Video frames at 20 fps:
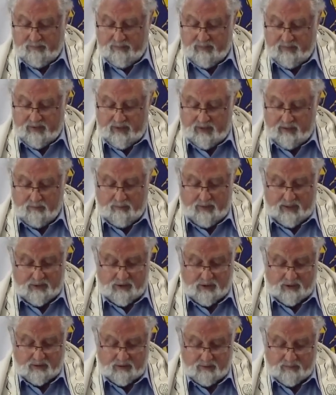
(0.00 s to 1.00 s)
that are
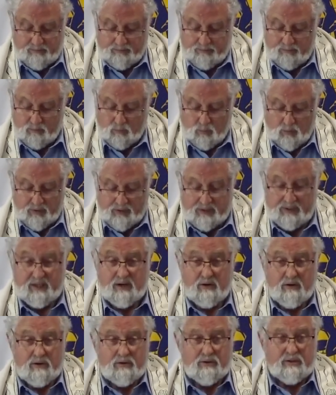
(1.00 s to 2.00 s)
mentioned were the
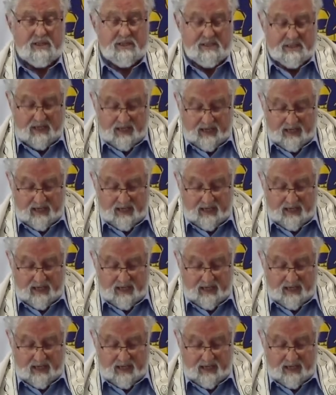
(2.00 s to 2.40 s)
territories